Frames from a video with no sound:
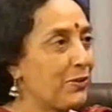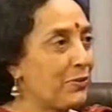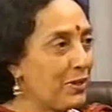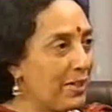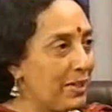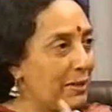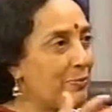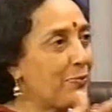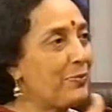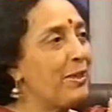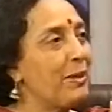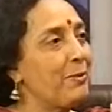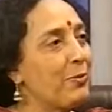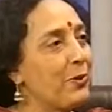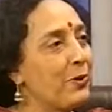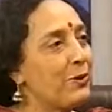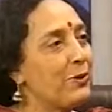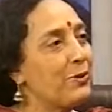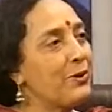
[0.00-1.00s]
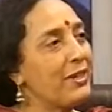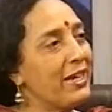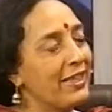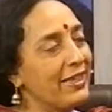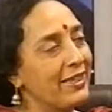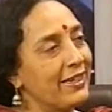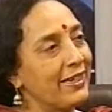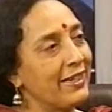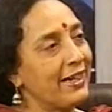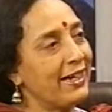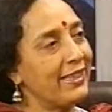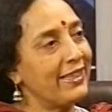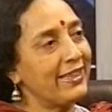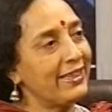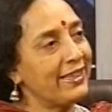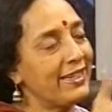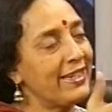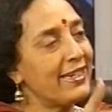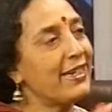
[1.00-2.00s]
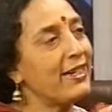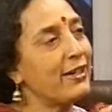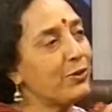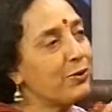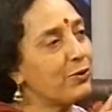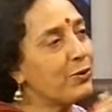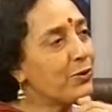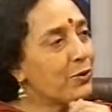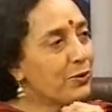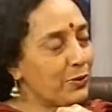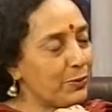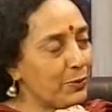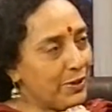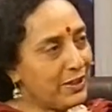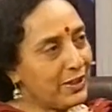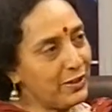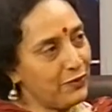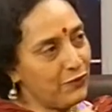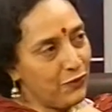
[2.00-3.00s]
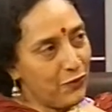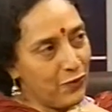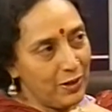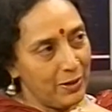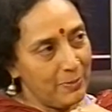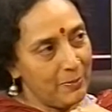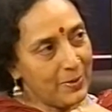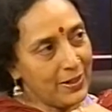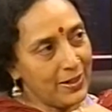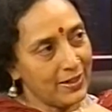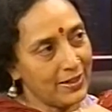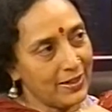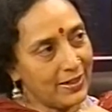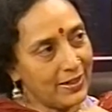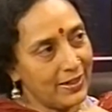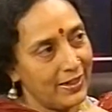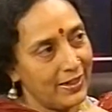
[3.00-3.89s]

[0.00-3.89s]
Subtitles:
keep them all together, I think the entire course would just fall apart.